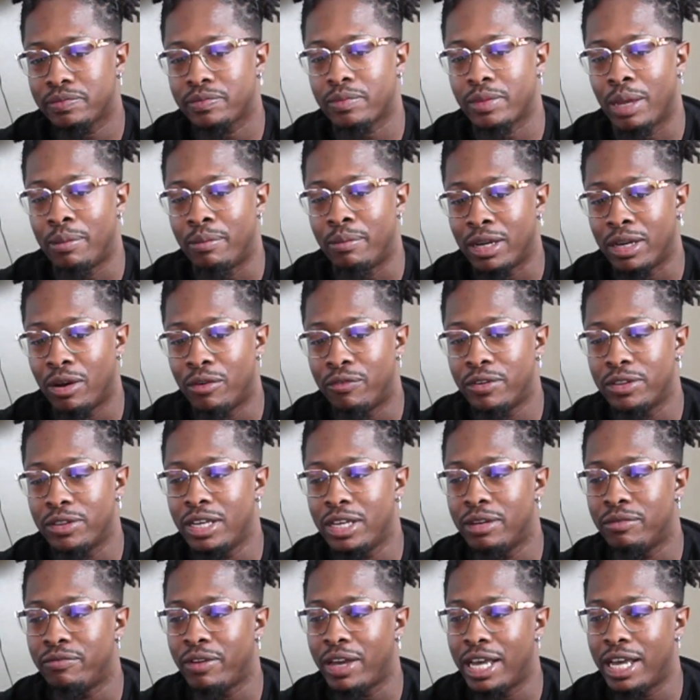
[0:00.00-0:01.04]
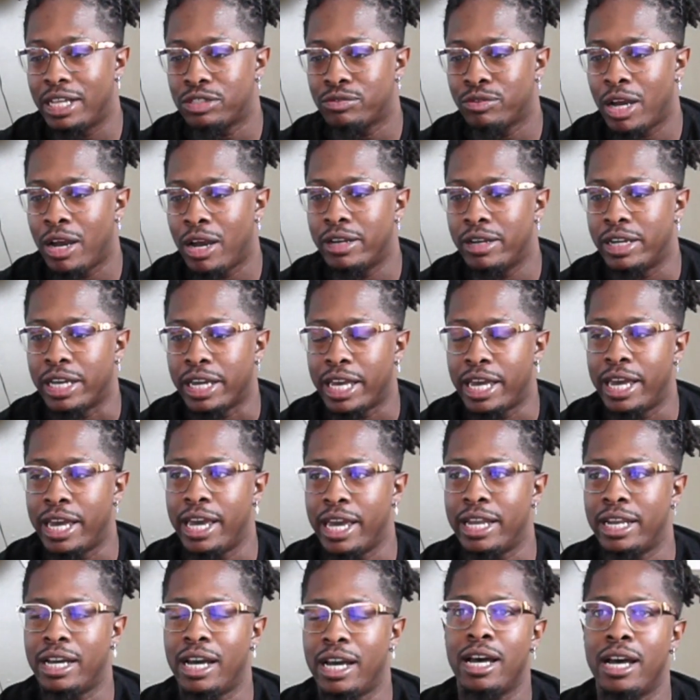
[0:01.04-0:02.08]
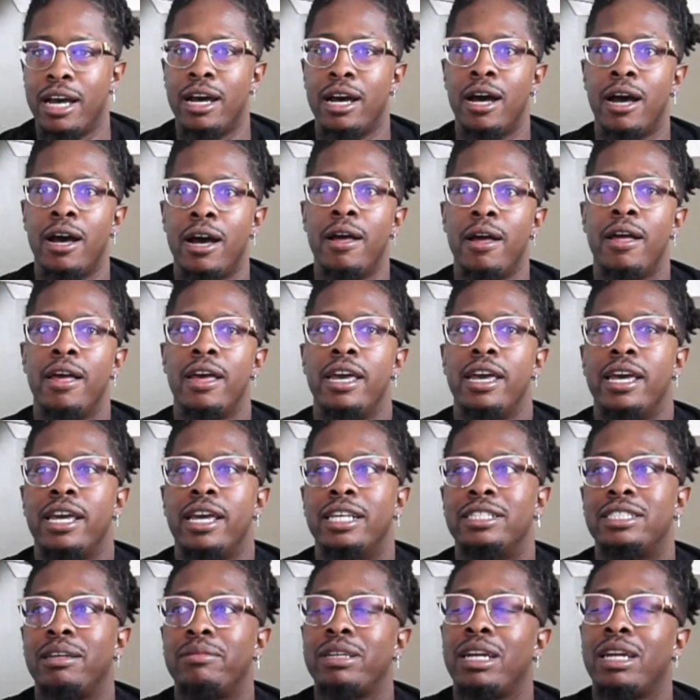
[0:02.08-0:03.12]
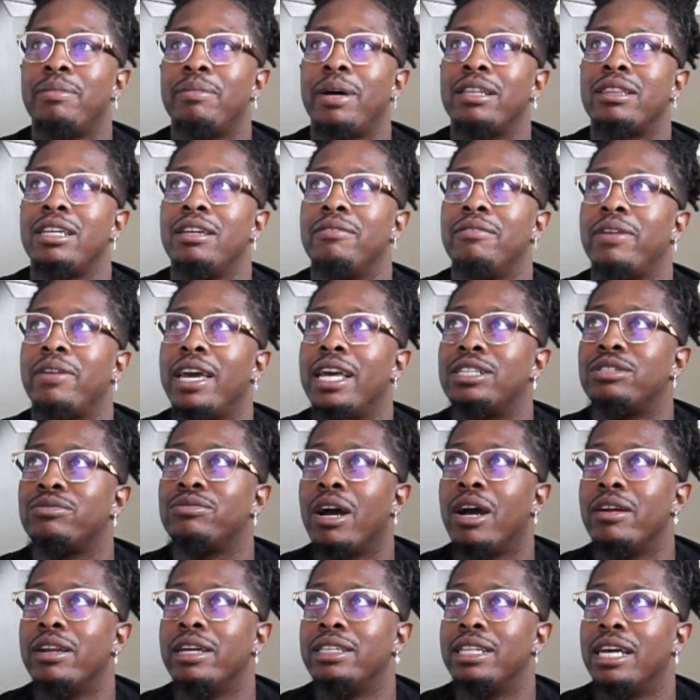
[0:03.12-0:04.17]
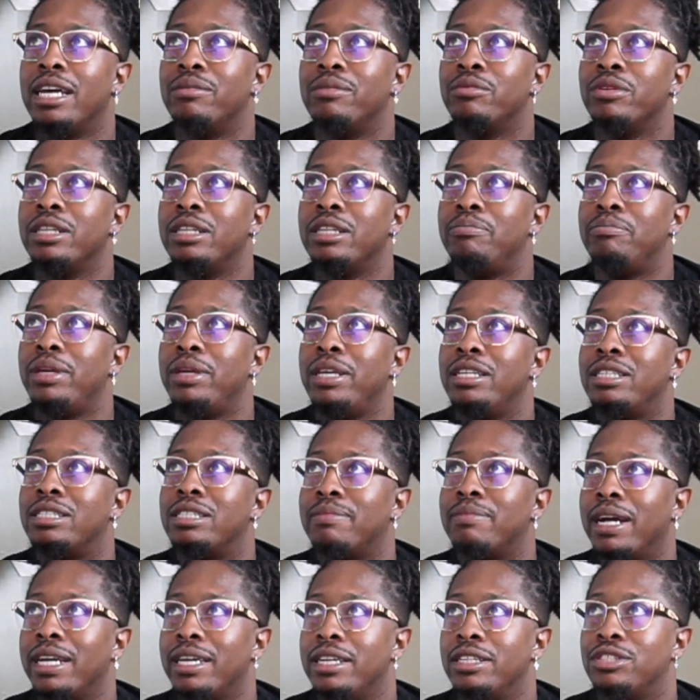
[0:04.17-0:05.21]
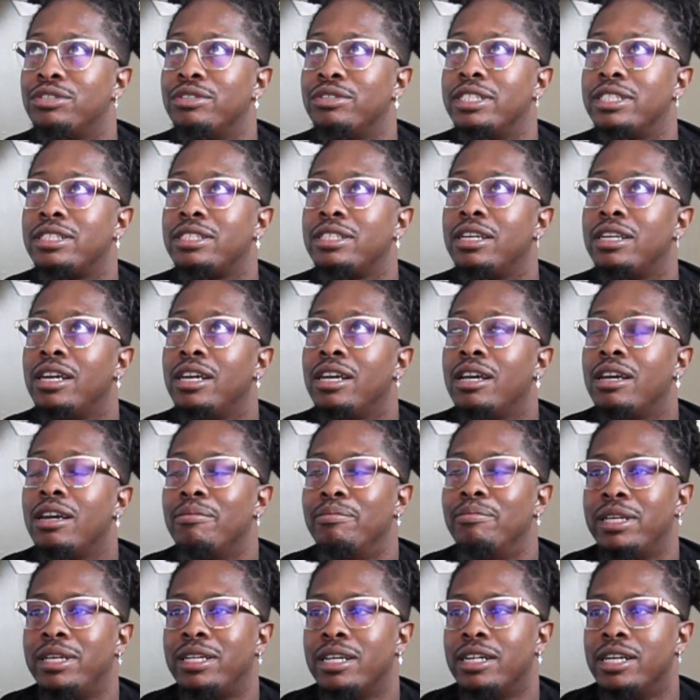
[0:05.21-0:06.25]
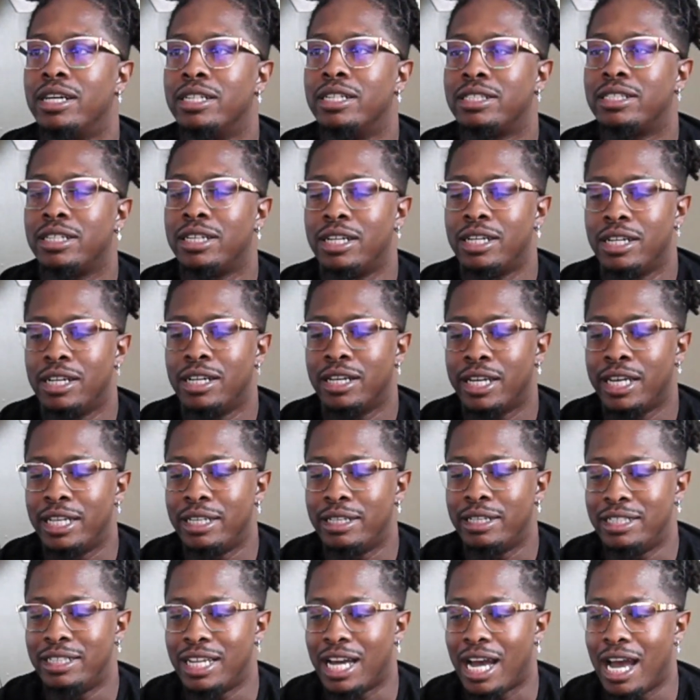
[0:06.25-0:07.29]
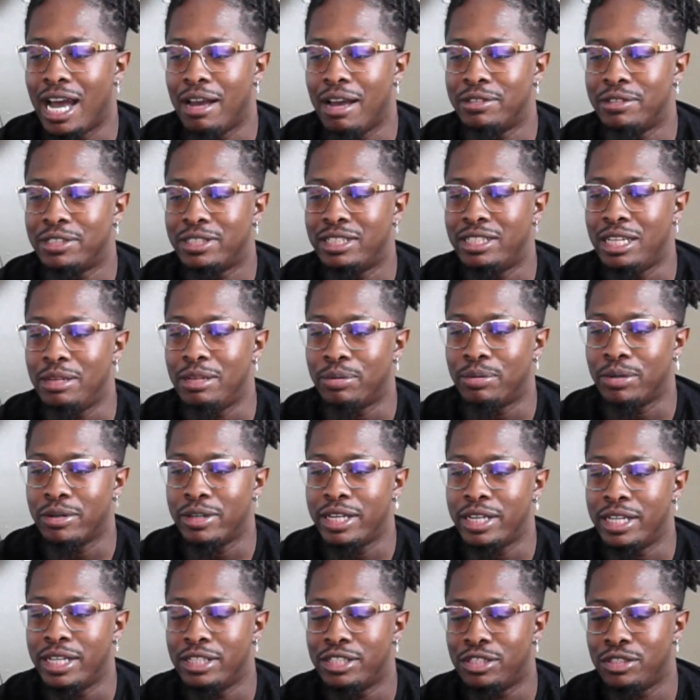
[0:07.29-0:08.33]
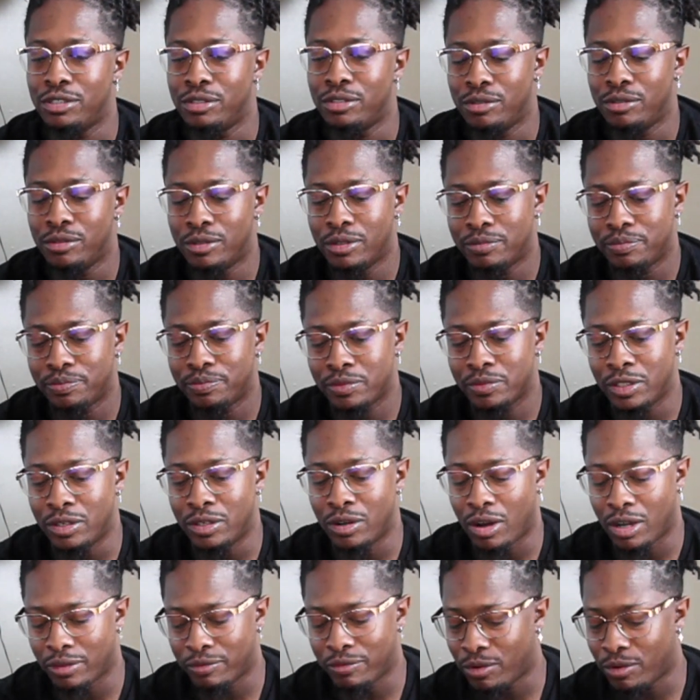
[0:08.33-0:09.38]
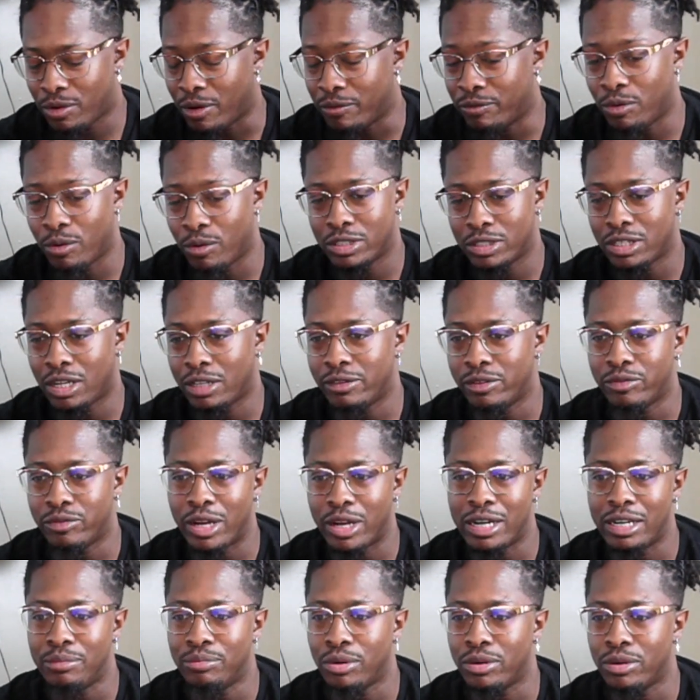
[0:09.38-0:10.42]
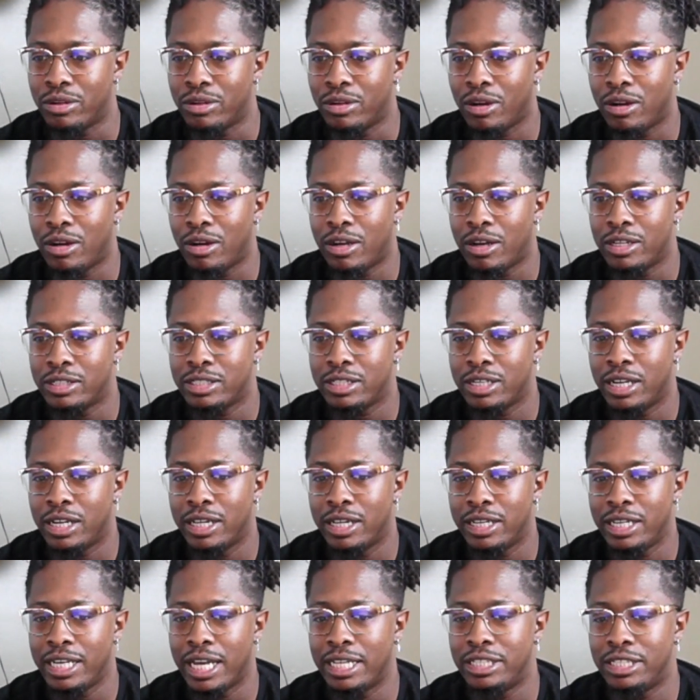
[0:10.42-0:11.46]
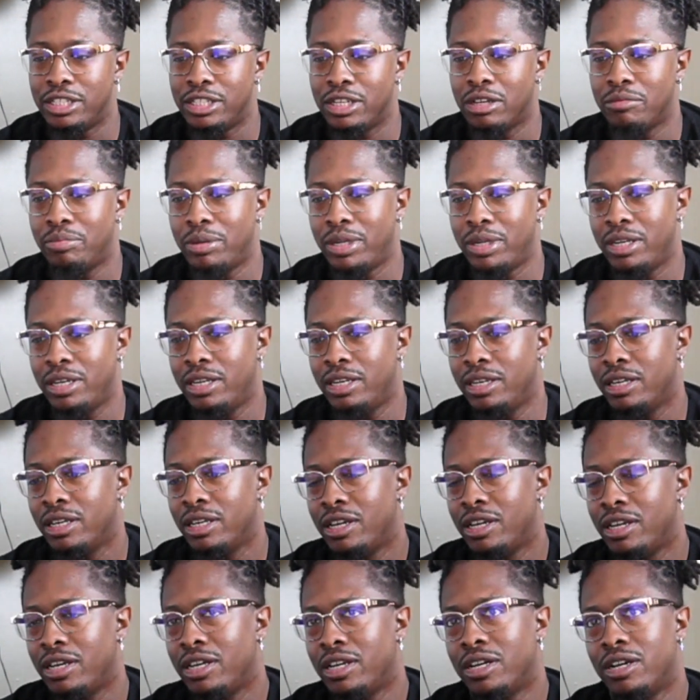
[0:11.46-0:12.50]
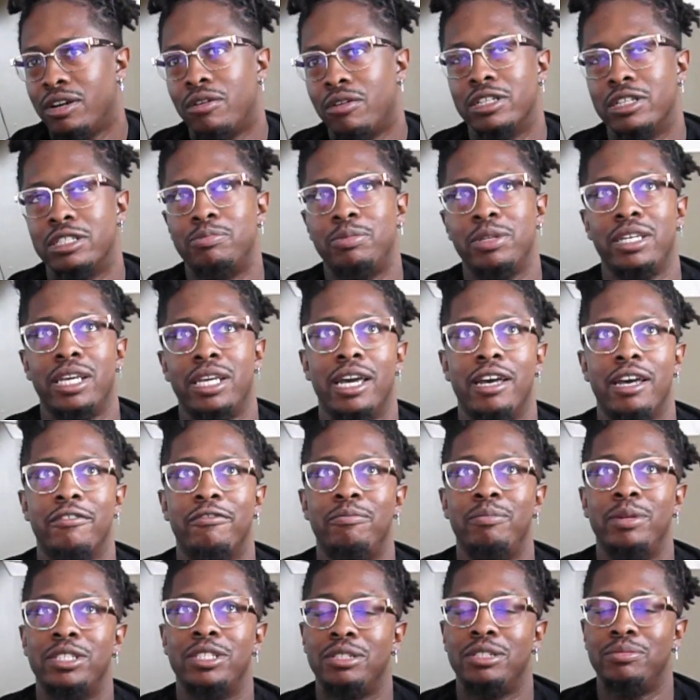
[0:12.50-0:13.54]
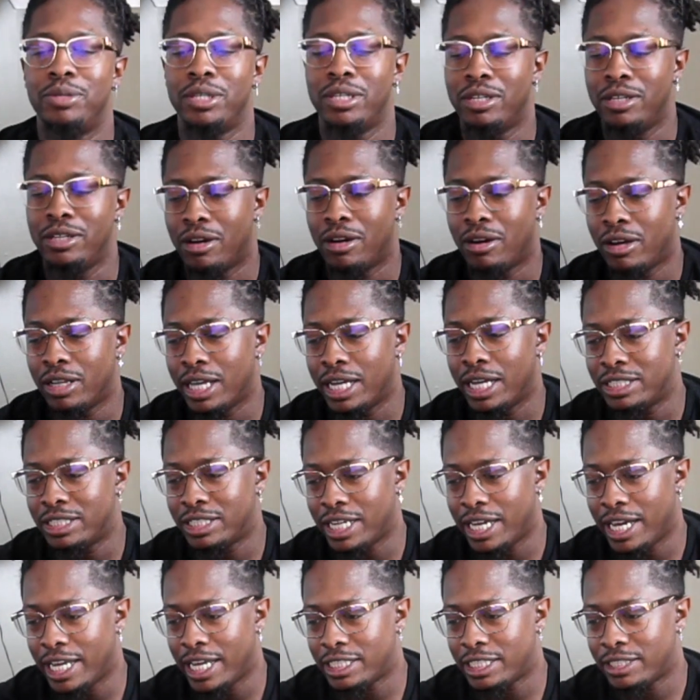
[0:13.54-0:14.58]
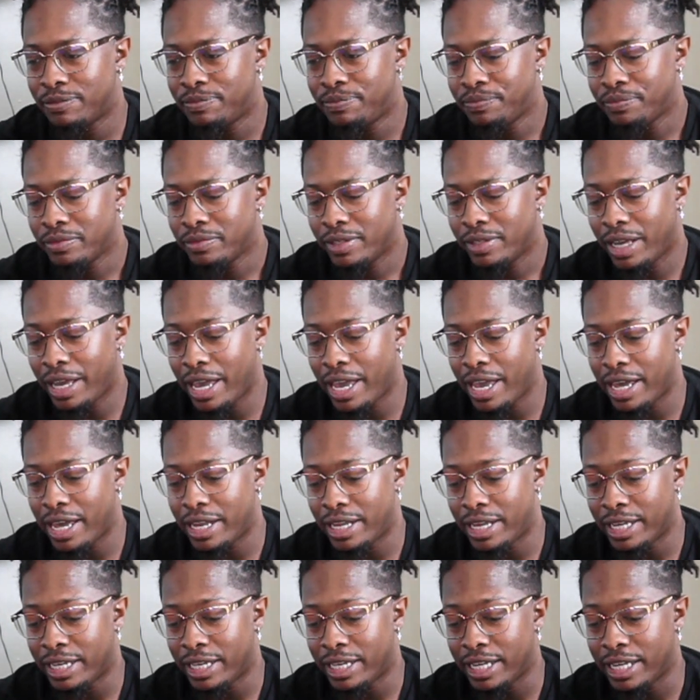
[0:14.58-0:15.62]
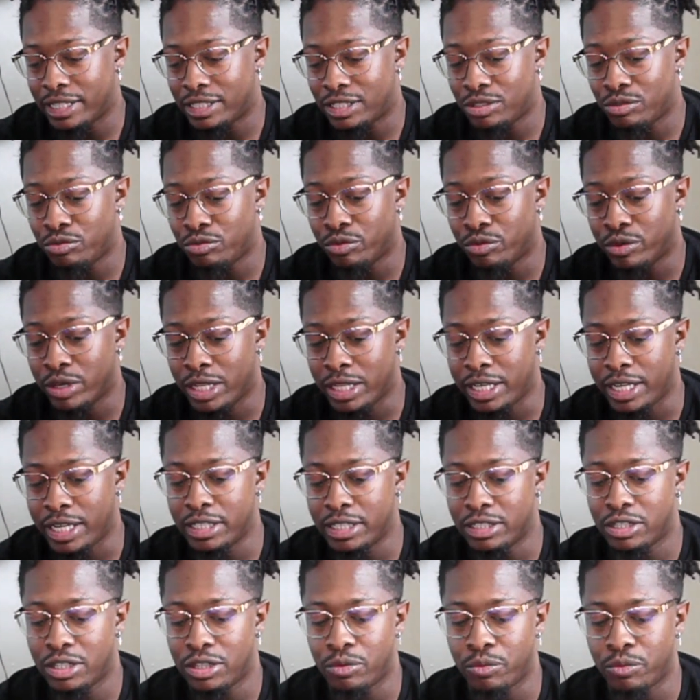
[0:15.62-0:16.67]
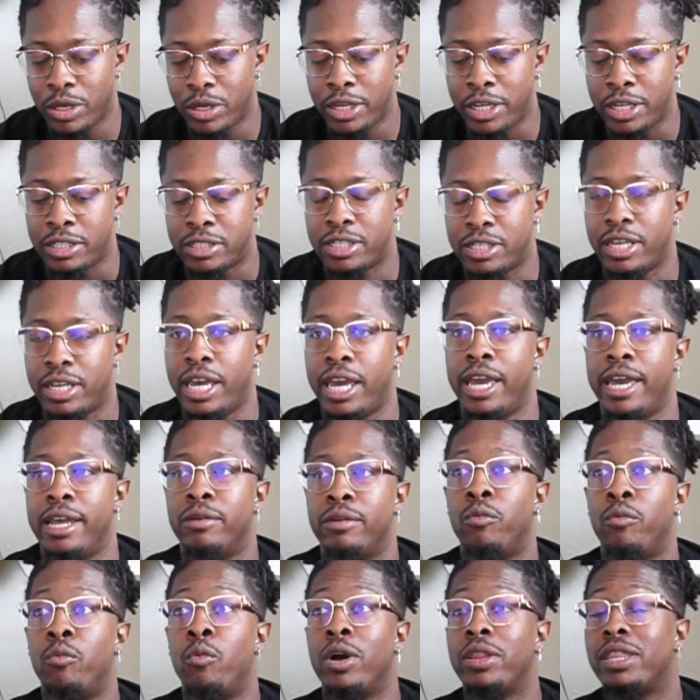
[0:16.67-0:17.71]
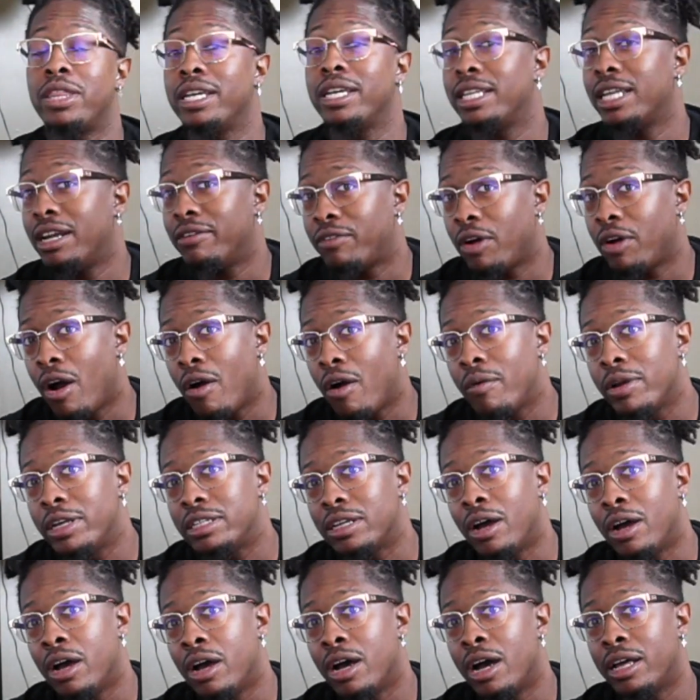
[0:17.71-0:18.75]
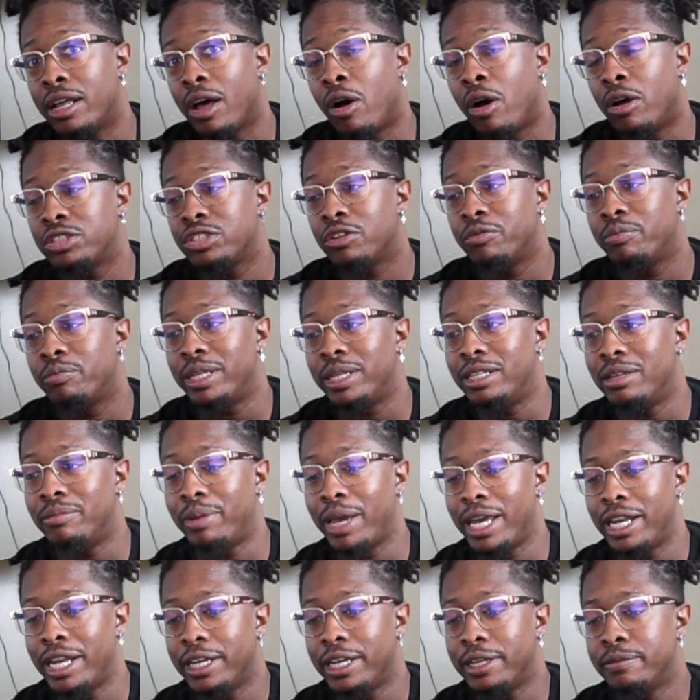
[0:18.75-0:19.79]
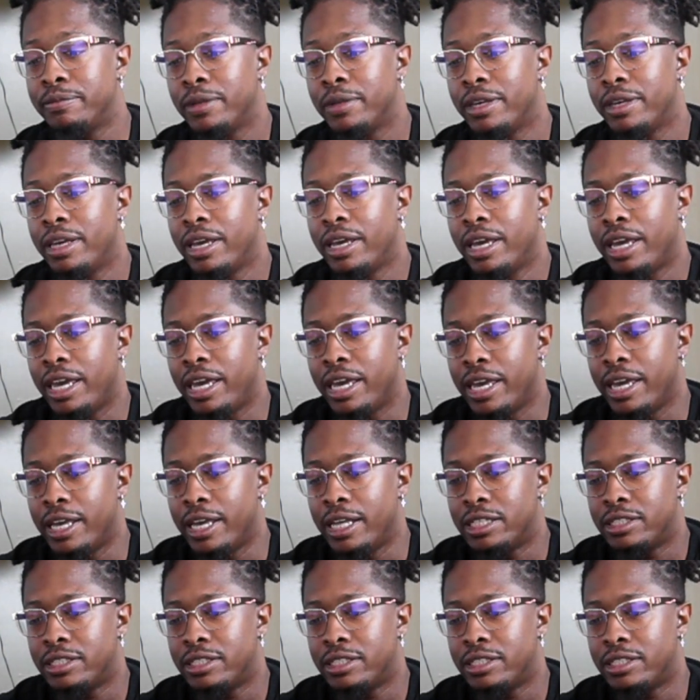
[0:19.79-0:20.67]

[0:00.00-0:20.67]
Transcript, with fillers: I'm gonna go for the advanced routing, and uh, it's something about the advanced routing that really piques my interest, because uh, it dives deeper into, you know, all of, co of course, all of the routing protocols, uh, E I G R P, O S P F, B G P, all that jazz, and it gets really into the weeds. And one thing that I've always uh, also been debating is